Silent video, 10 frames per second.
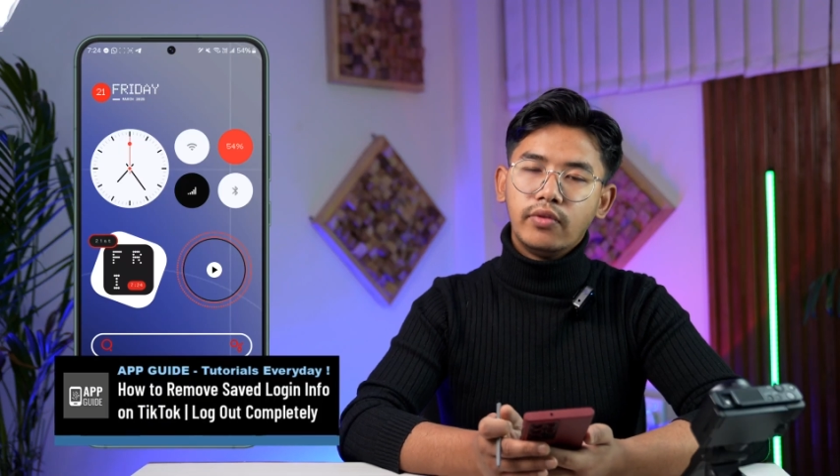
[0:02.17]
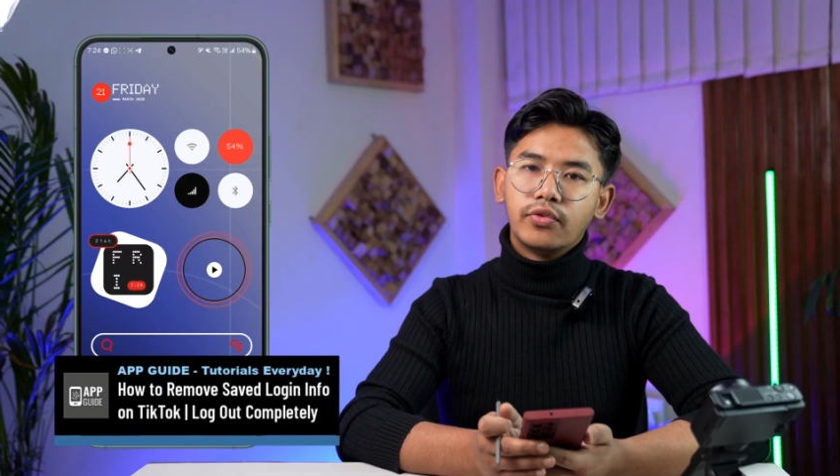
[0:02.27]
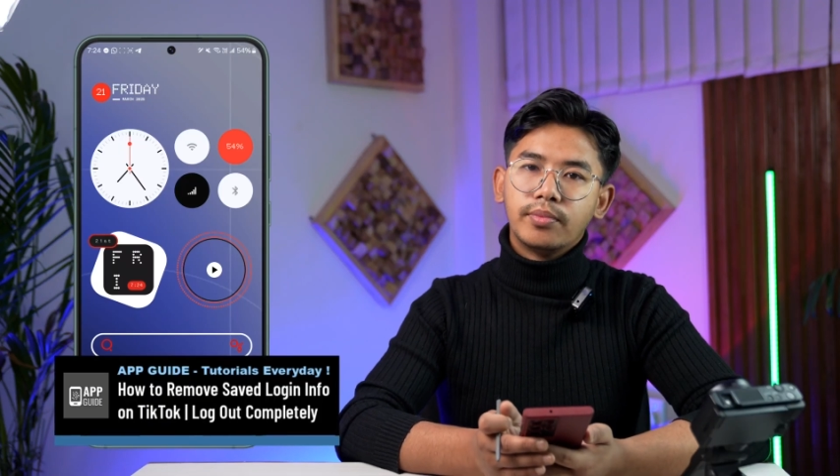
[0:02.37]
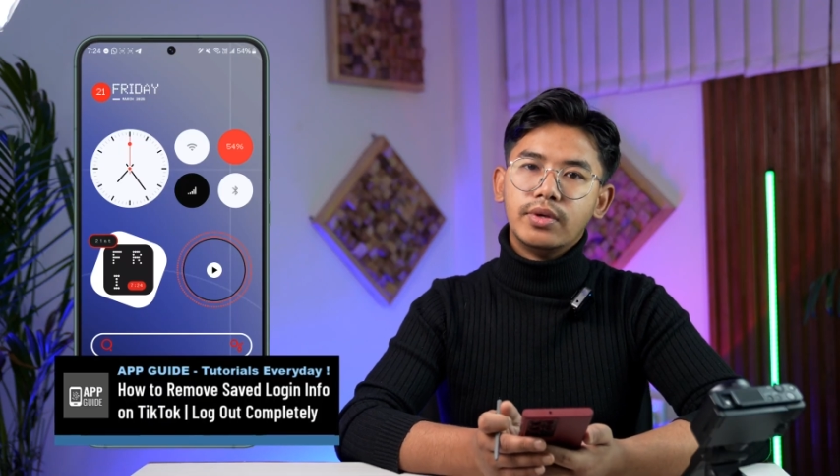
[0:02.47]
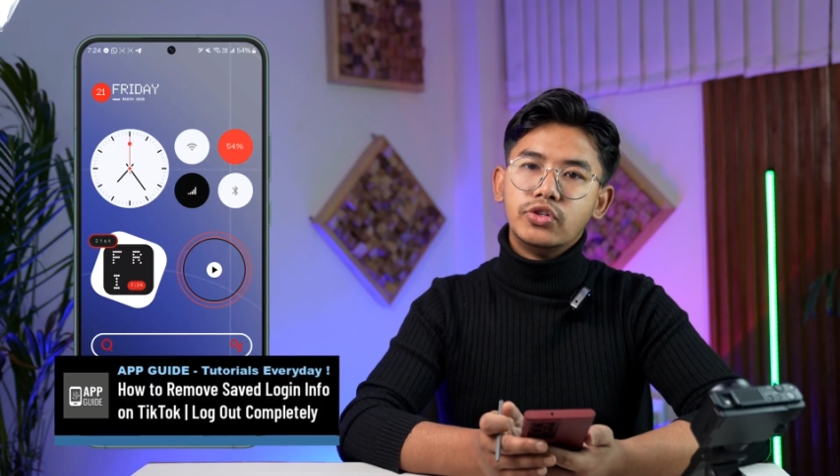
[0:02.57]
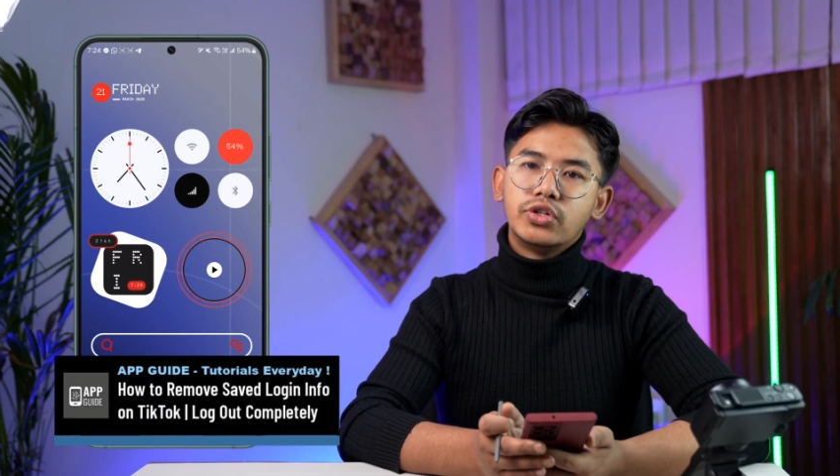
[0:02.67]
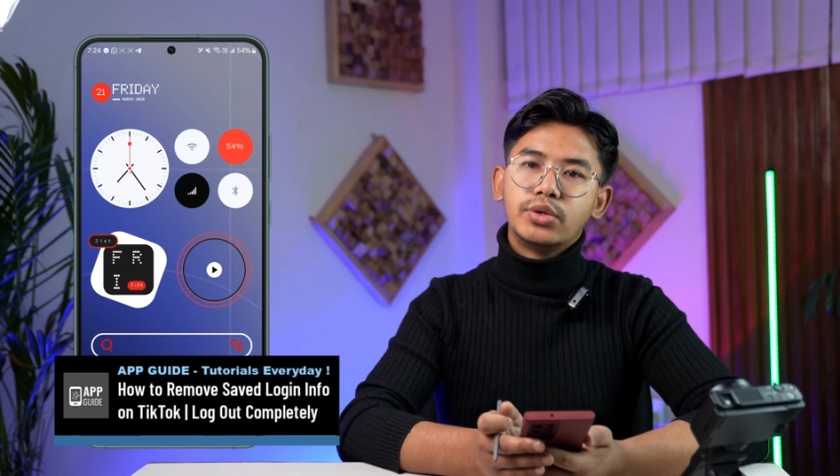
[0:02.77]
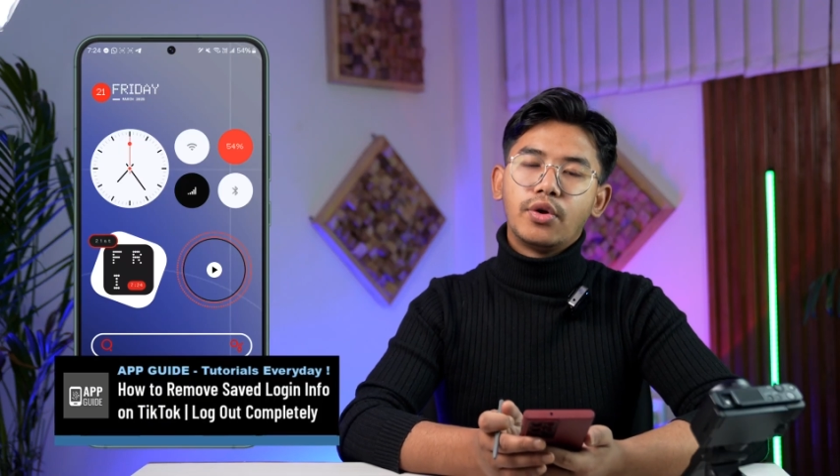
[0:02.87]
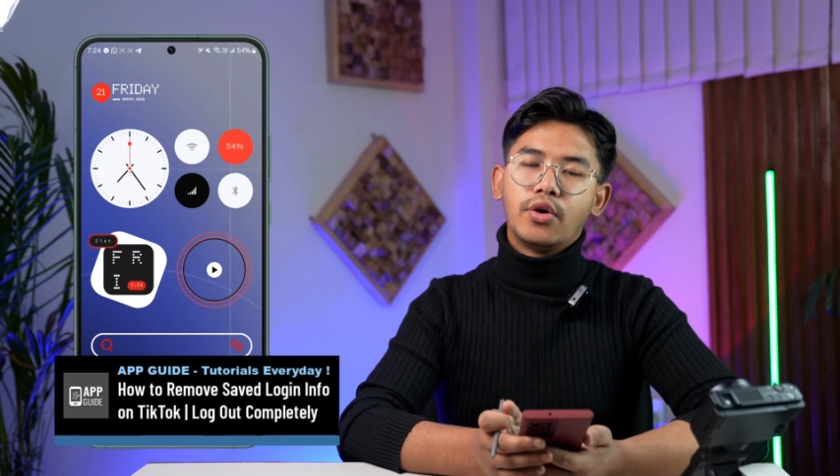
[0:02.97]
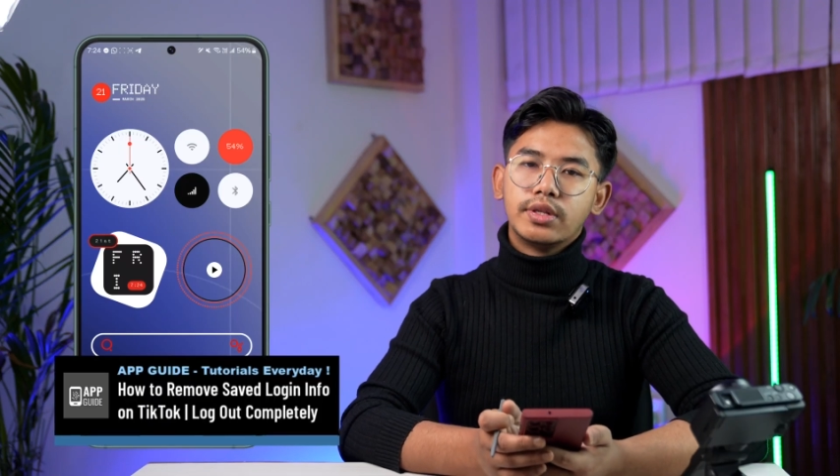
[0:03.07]

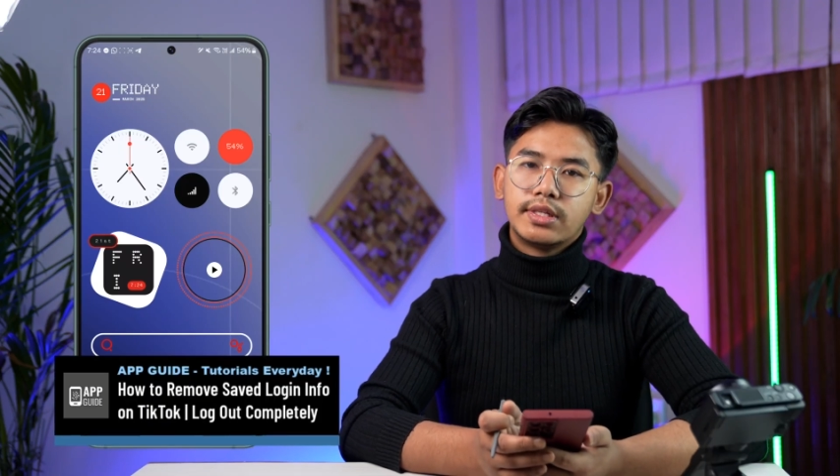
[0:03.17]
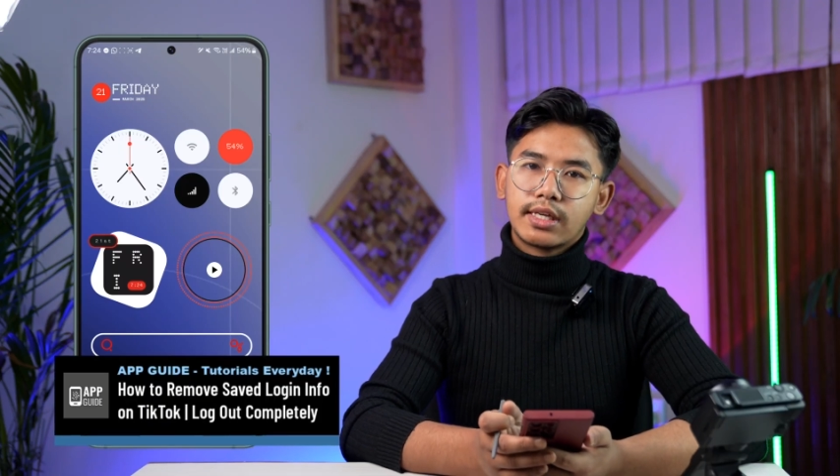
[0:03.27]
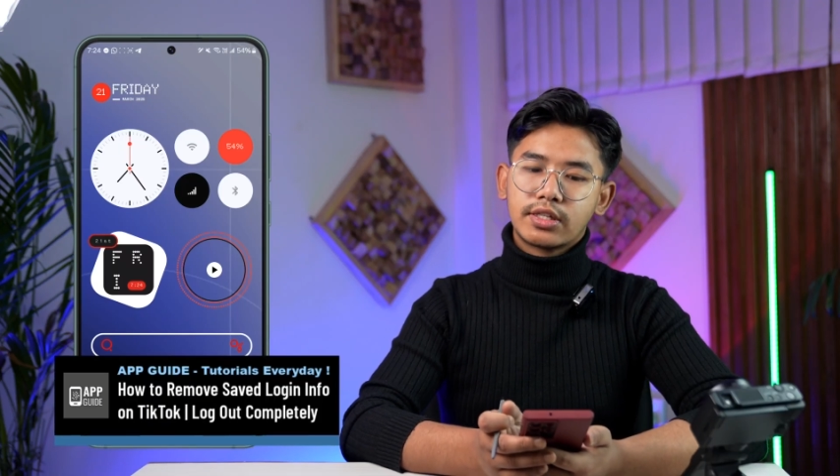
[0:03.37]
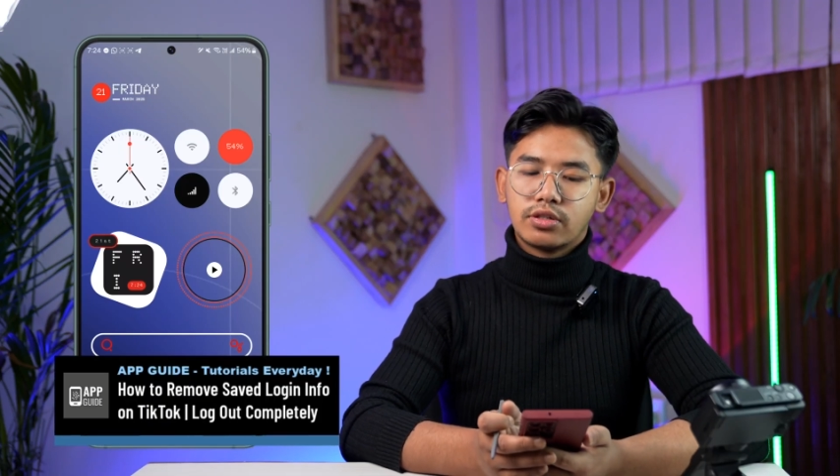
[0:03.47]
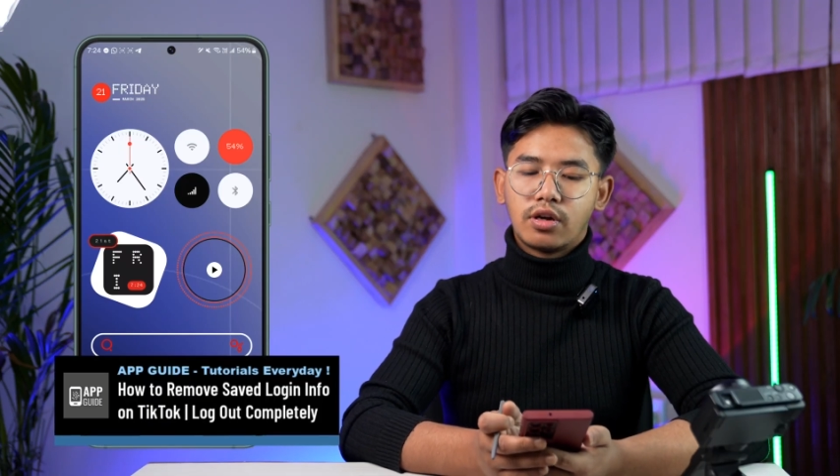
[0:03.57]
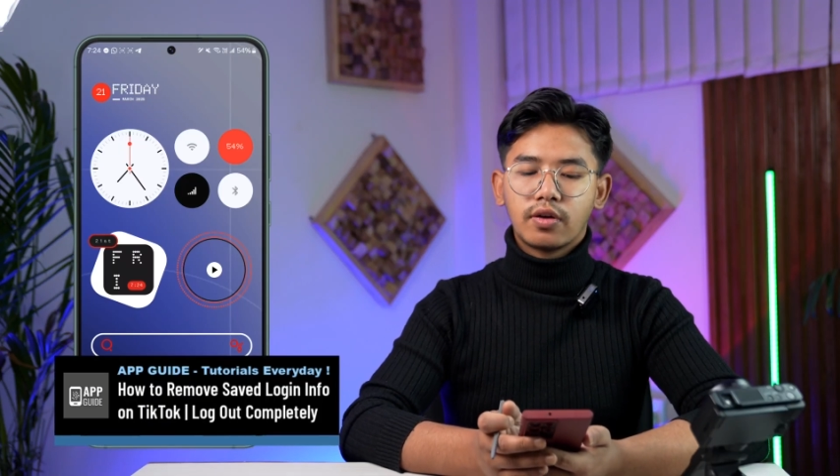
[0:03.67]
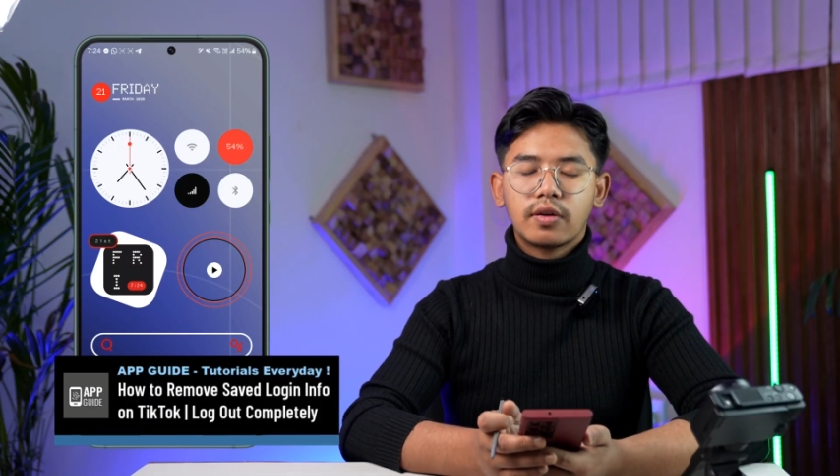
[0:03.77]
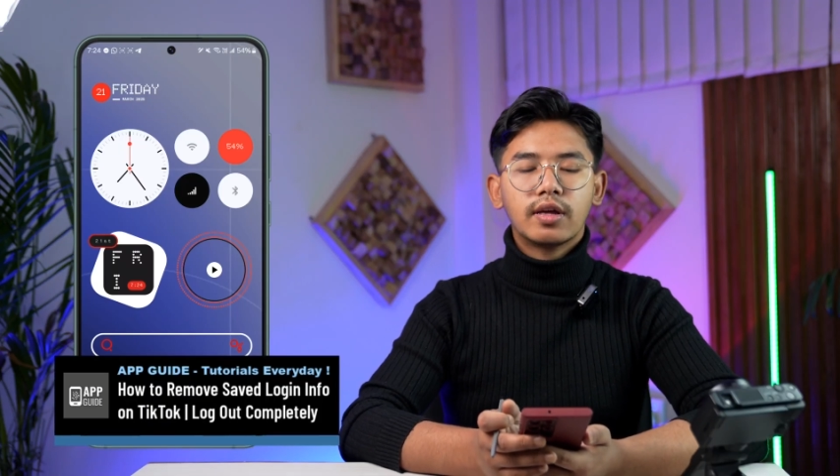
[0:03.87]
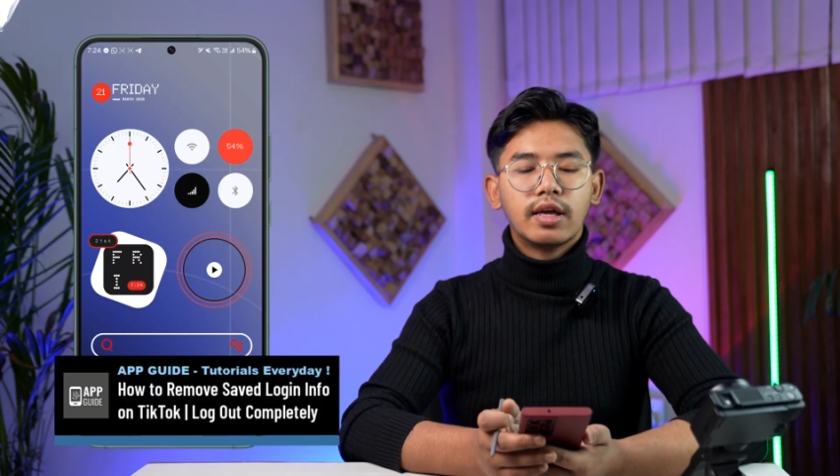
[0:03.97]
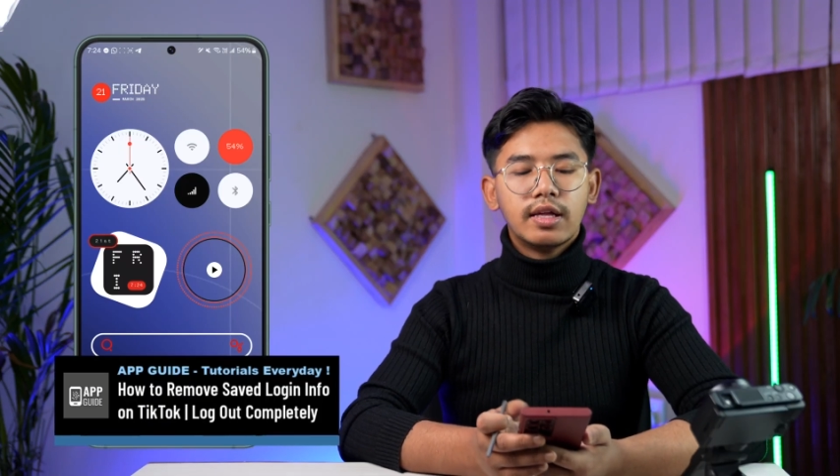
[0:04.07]
information on
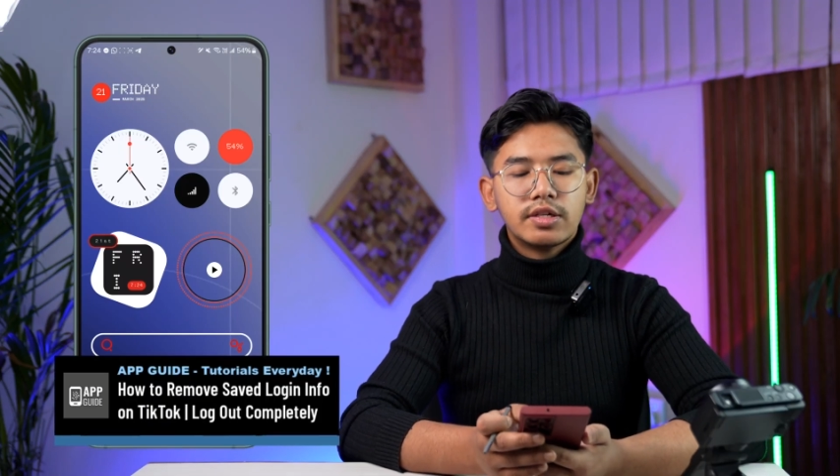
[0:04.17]
TikTok.